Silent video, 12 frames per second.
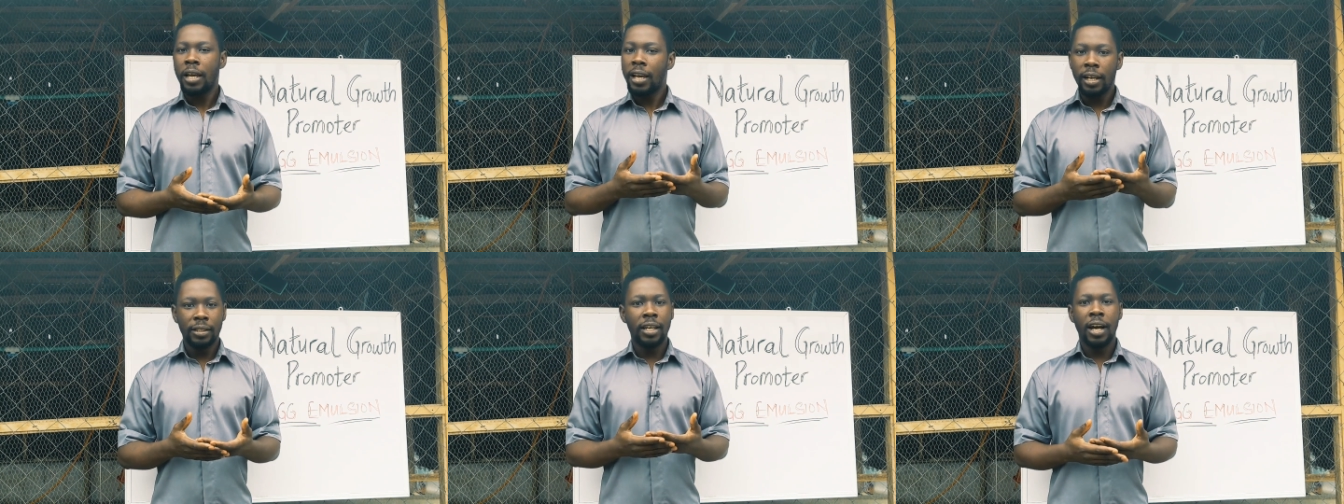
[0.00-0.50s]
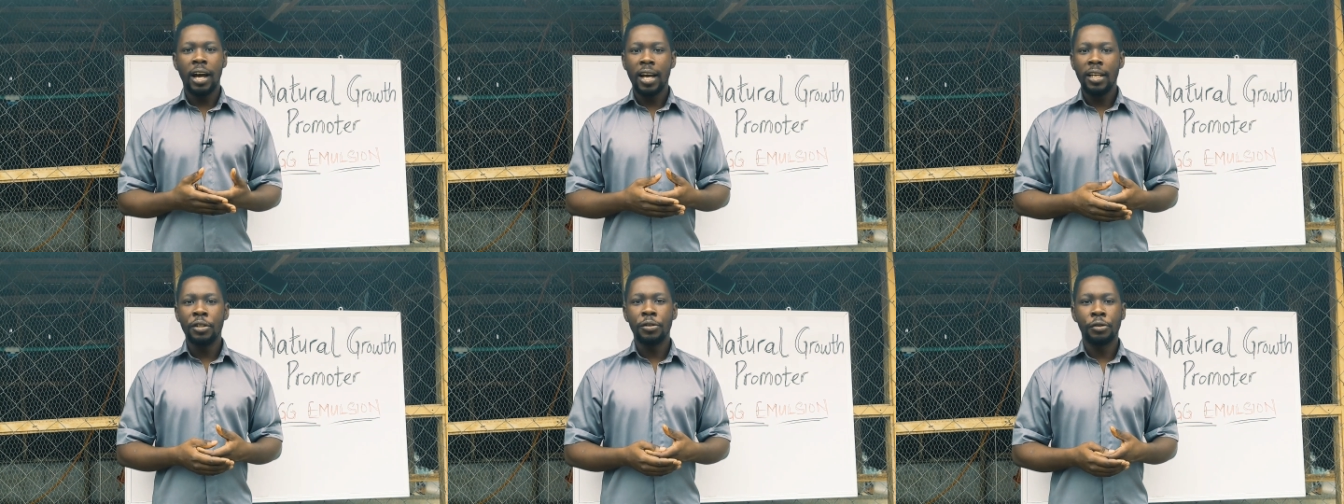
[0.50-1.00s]
Eggs are
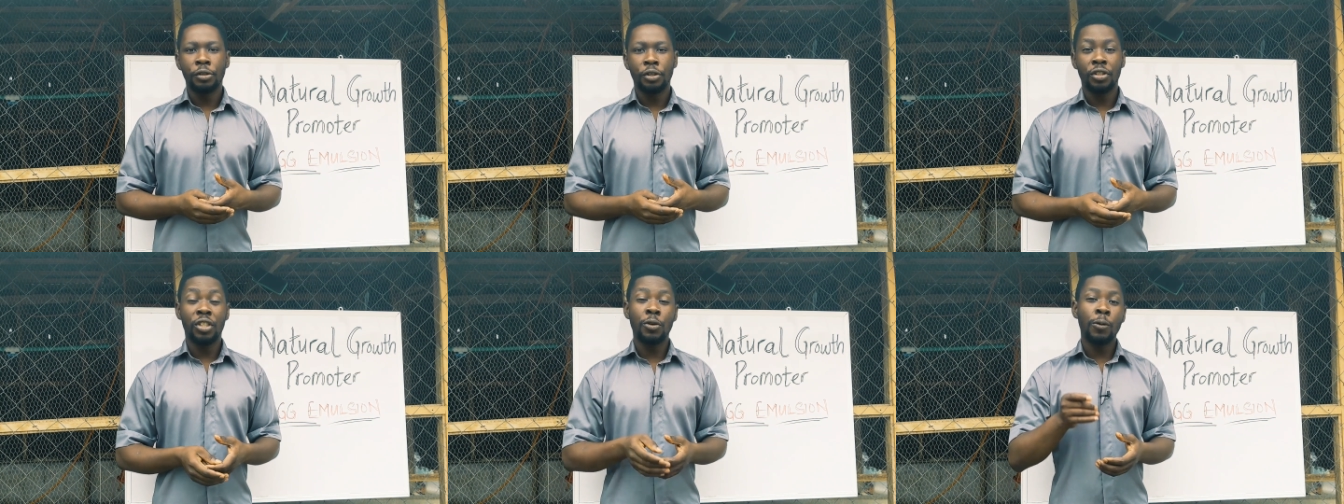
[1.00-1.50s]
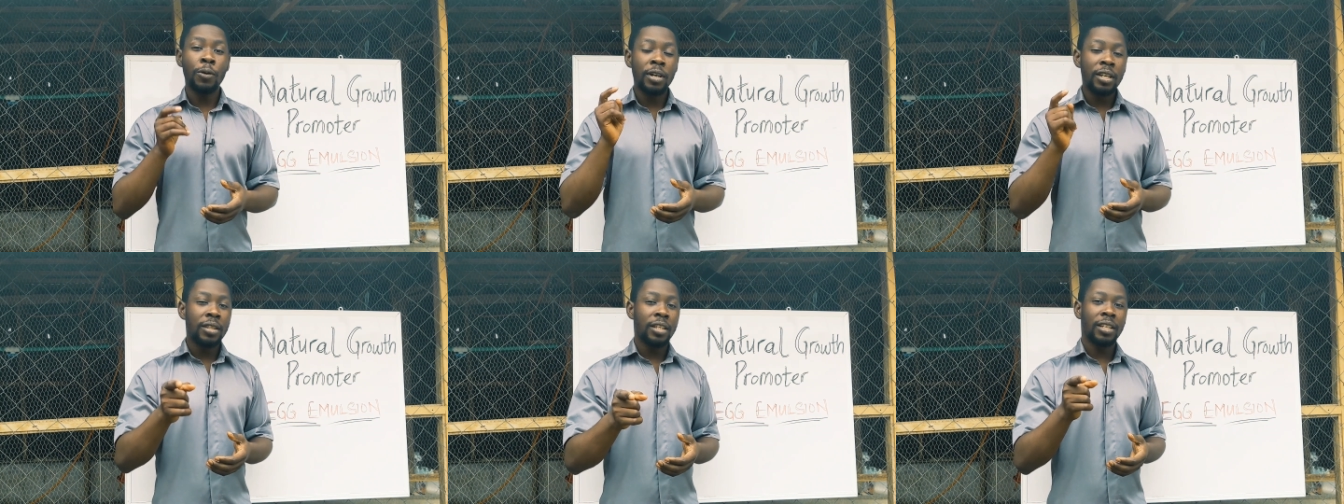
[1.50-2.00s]
highly nutritious. The
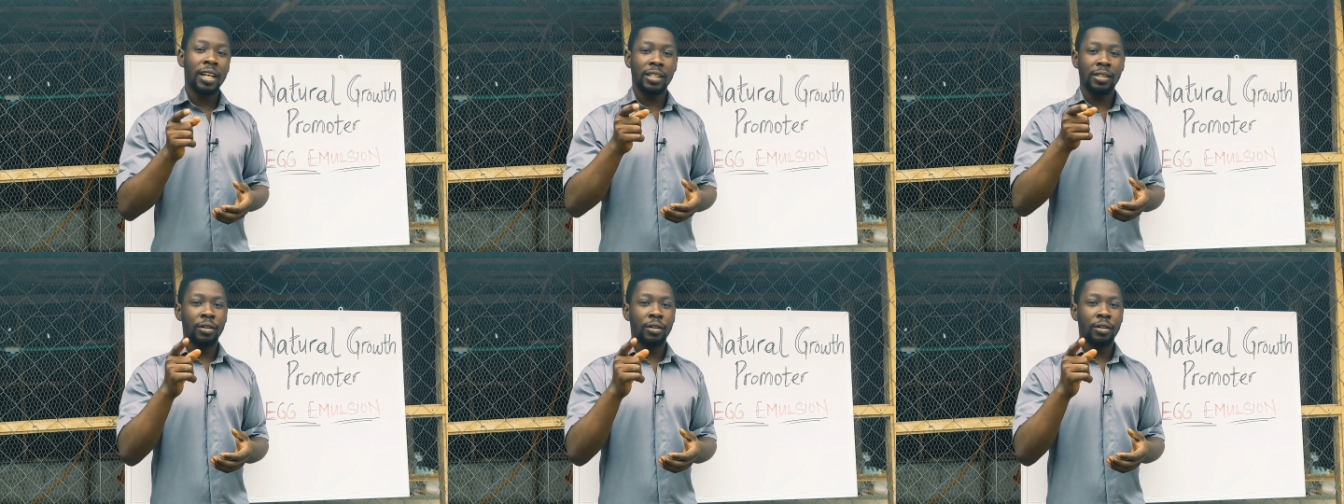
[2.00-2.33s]
only thing that